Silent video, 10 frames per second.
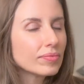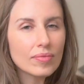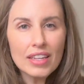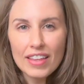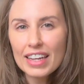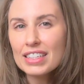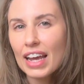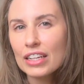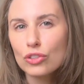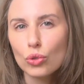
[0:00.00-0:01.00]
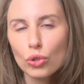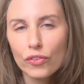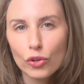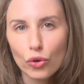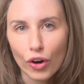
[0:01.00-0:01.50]
that contains all of
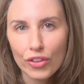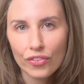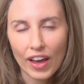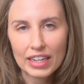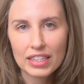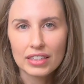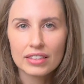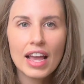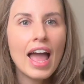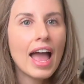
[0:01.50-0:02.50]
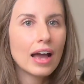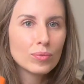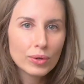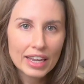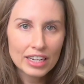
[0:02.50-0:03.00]
your growth factors, and
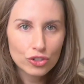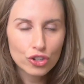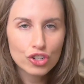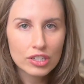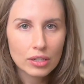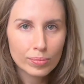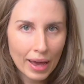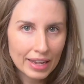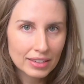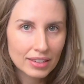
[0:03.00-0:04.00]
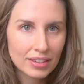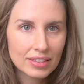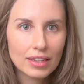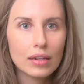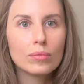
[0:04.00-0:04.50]
we introduce it back into the
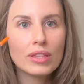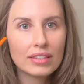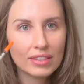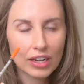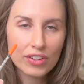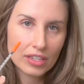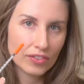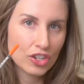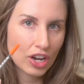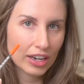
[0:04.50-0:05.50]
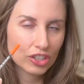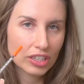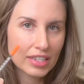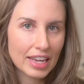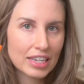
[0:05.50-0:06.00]
skin with a series of
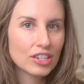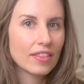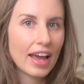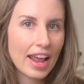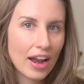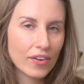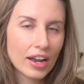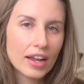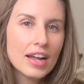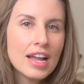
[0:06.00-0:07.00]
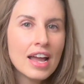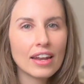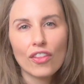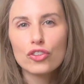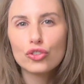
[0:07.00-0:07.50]
injections into that area.
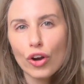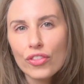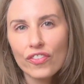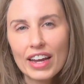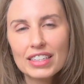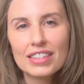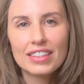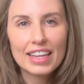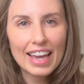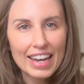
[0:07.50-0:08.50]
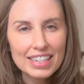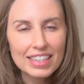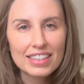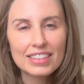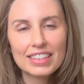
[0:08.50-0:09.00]
Now, those growth factors, they get into
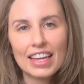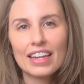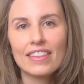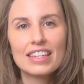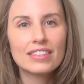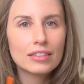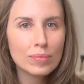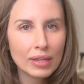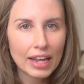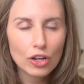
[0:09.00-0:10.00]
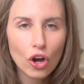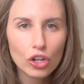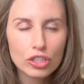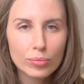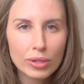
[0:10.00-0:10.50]
the skin, they stimulate
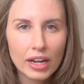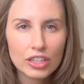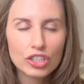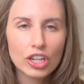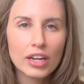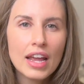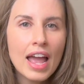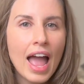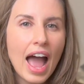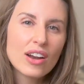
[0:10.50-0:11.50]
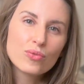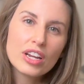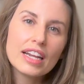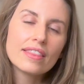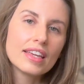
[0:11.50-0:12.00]
collagen production, and
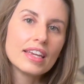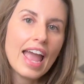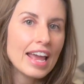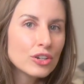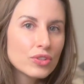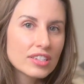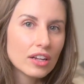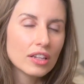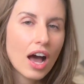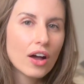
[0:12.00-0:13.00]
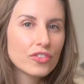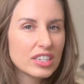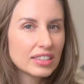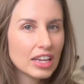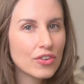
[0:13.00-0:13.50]
really the end result after a
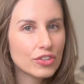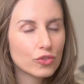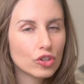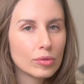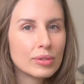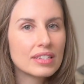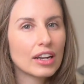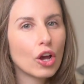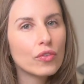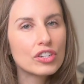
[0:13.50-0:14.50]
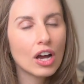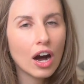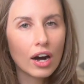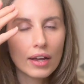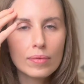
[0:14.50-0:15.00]
series of treatments and over
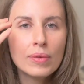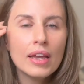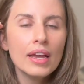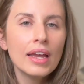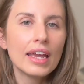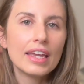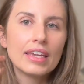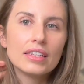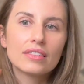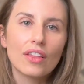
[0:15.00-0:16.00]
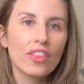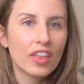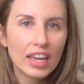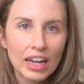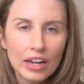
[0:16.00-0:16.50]
time is
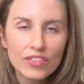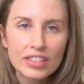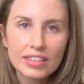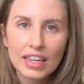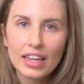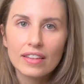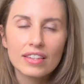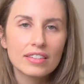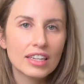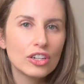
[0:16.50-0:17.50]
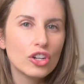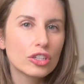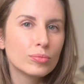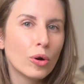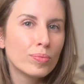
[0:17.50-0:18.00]
thickening of the skin
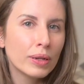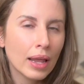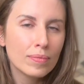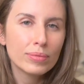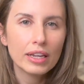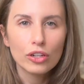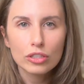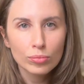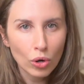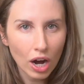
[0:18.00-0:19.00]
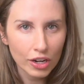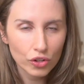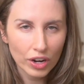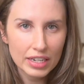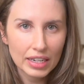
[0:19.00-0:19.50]
looks more plump, it looks more
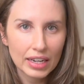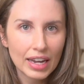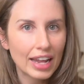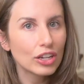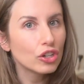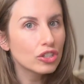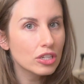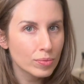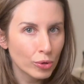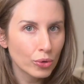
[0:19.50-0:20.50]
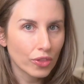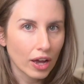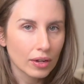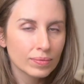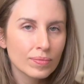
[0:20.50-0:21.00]
hydrated, and it looks
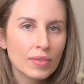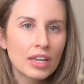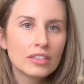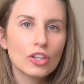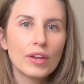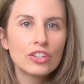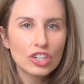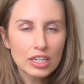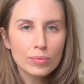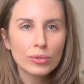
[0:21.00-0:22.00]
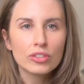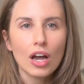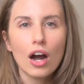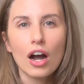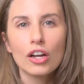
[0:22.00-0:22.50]
smoother. So injectables
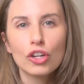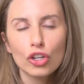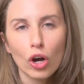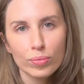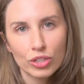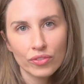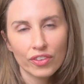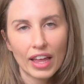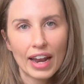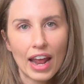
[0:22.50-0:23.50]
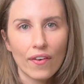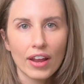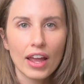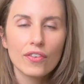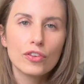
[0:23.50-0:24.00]
are a good option for that
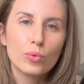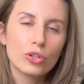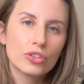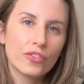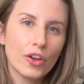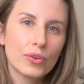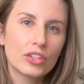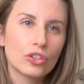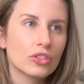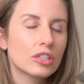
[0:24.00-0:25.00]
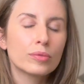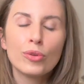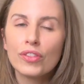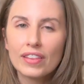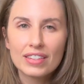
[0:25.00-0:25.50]
area if you want to focus on
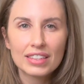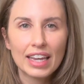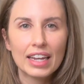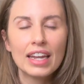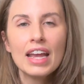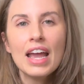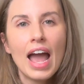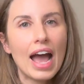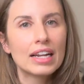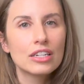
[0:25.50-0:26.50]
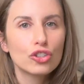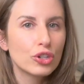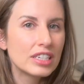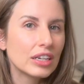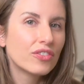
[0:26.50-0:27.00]
smoothing the skin and
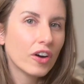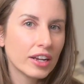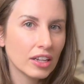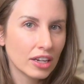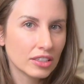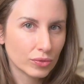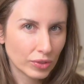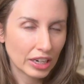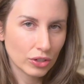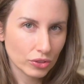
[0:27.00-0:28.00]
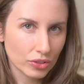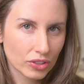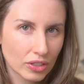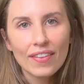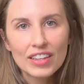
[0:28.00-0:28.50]
treating fine lines and
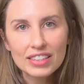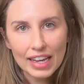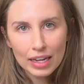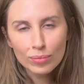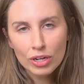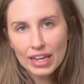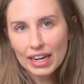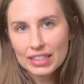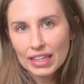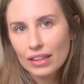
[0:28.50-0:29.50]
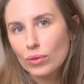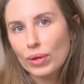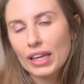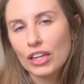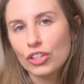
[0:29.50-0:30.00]
wrinkles. The second modality that
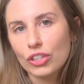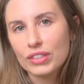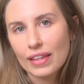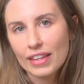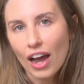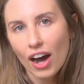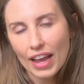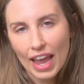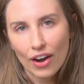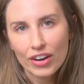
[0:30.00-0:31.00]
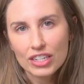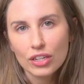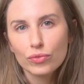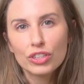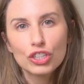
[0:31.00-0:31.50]
we can use in the eye area
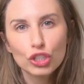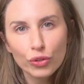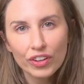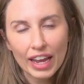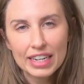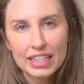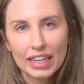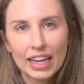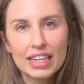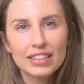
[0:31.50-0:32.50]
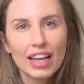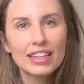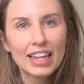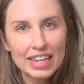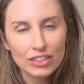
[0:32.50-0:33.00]
to rejuvenate it is a
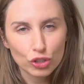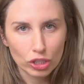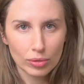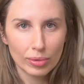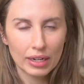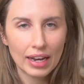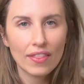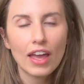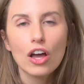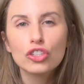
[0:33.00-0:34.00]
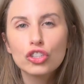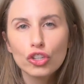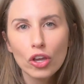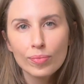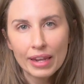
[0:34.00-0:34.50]
laser treatment. Now, there are
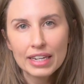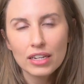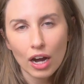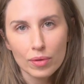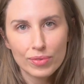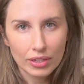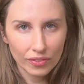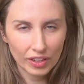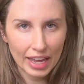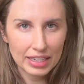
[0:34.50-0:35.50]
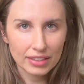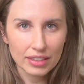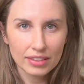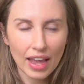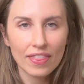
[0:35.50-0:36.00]
so many types of
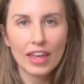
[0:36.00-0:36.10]
lasers, and they